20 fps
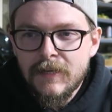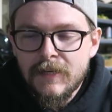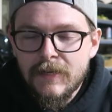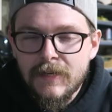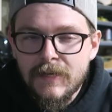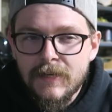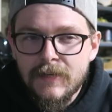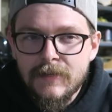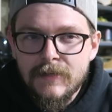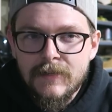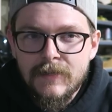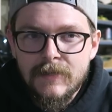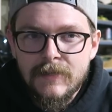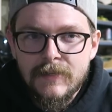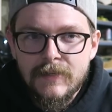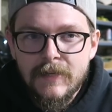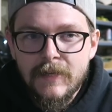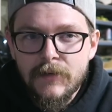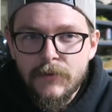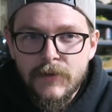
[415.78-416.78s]

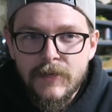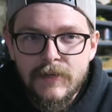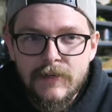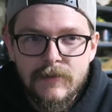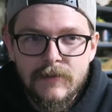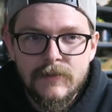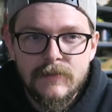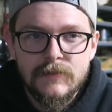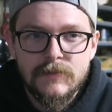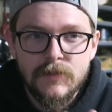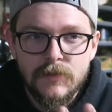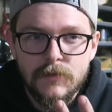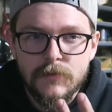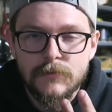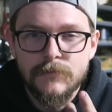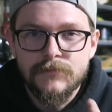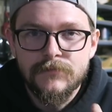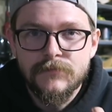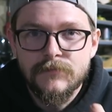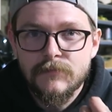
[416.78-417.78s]
Anyway,
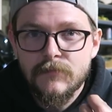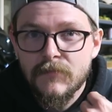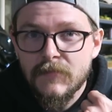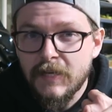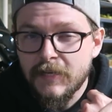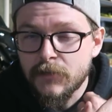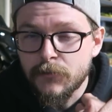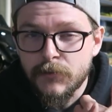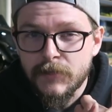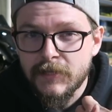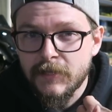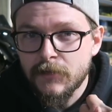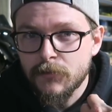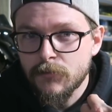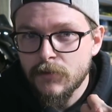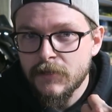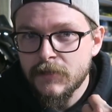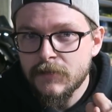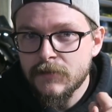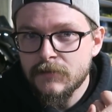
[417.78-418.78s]
so either we get it
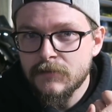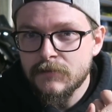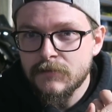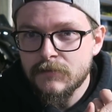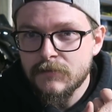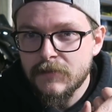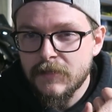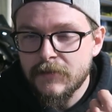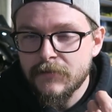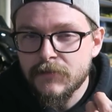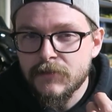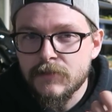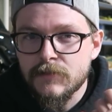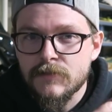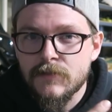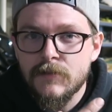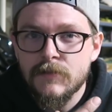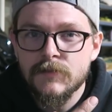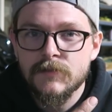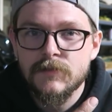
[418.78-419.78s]
running and everything's
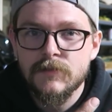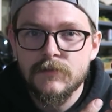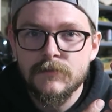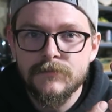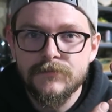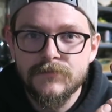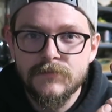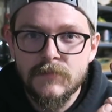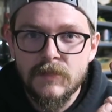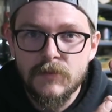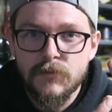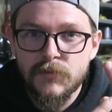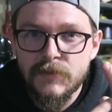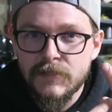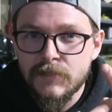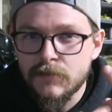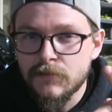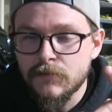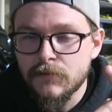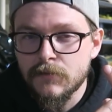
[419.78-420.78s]
awesome,
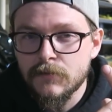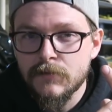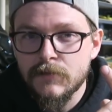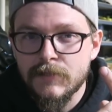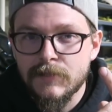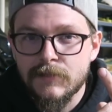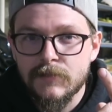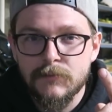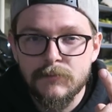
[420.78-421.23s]
we look like